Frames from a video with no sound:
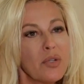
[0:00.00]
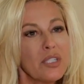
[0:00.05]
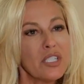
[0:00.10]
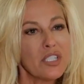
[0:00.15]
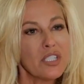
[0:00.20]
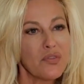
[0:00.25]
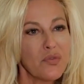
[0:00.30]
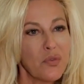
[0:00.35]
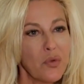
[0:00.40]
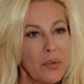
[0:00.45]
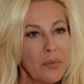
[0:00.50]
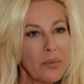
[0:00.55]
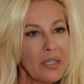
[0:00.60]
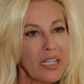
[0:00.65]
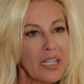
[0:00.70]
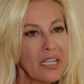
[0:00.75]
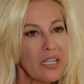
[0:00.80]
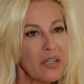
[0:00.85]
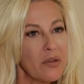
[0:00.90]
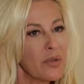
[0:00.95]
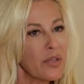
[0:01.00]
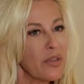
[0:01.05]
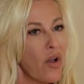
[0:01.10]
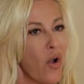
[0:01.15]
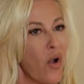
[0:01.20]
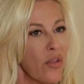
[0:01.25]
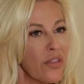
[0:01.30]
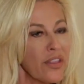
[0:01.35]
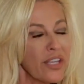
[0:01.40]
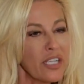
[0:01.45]
which is formulated with
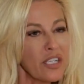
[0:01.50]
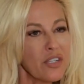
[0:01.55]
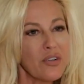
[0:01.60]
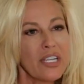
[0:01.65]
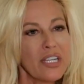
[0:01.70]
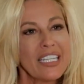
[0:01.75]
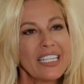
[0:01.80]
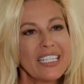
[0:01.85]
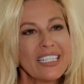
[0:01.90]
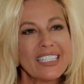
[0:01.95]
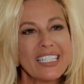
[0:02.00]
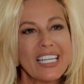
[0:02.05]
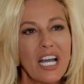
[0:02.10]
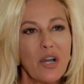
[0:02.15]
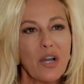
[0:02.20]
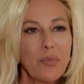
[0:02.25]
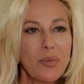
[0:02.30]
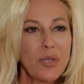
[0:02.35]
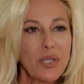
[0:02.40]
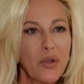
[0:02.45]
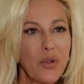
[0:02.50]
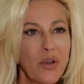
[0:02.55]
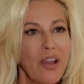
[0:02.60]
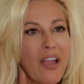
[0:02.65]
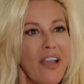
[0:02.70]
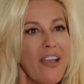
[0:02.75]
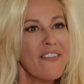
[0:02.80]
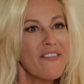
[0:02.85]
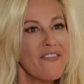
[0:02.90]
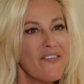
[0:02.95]
all the ingredients to help your
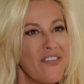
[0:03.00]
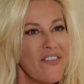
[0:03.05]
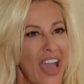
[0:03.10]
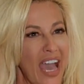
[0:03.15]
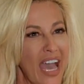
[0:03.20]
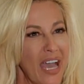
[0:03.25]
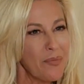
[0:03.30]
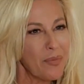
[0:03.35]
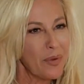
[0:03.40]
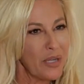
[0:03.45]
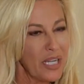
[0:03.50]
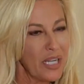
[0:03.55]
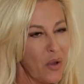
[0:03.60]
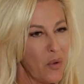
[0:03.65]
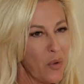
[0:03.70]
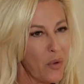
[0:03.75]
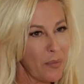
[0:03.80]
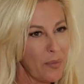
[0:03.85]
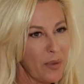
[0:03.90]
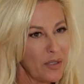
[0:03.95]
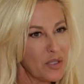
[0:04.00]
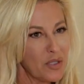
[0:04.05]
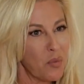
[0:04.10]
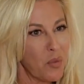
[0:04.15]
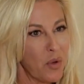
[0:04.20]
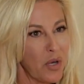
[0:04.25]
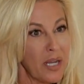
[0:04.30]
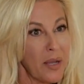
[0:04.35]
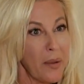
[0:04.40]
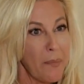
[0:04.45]
fat burning hormones
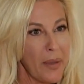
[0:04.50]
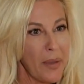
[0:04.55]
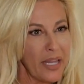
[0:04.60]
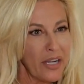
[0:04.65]
work